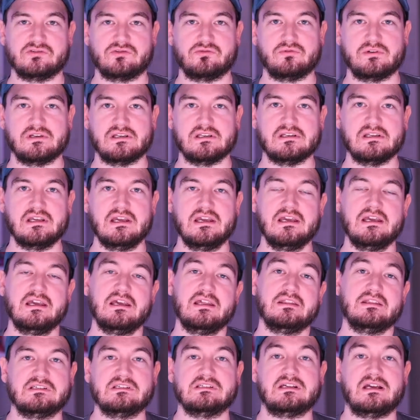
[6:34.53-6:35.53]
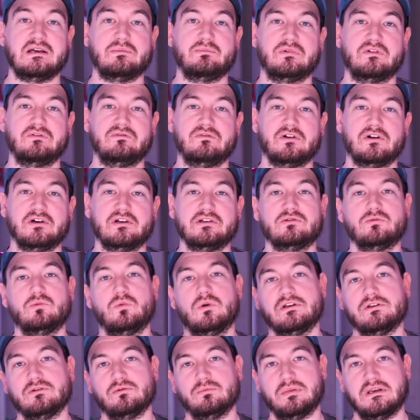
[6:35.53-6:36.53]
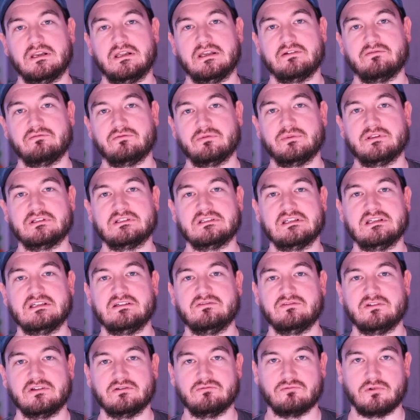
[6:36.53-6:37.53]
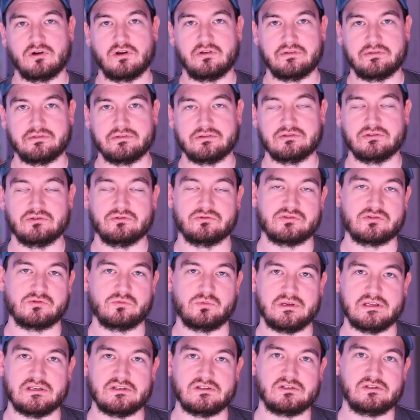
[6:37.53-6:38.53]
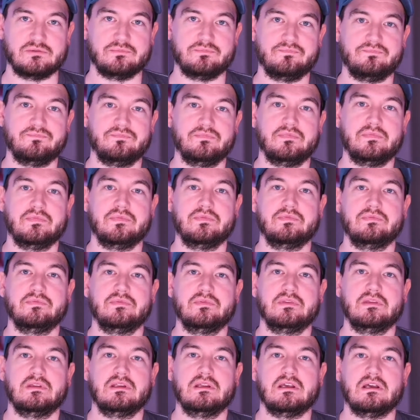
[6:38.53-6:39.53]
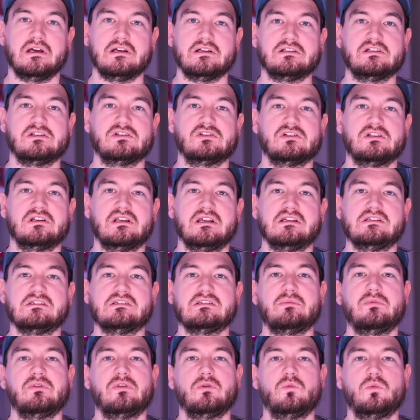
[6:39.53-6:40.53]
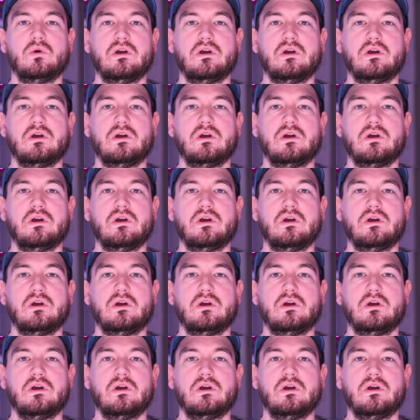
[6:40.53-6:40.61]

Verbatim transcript: the screen. This is amplified when you're playing from the T V rather than your Switch. Additionally, some of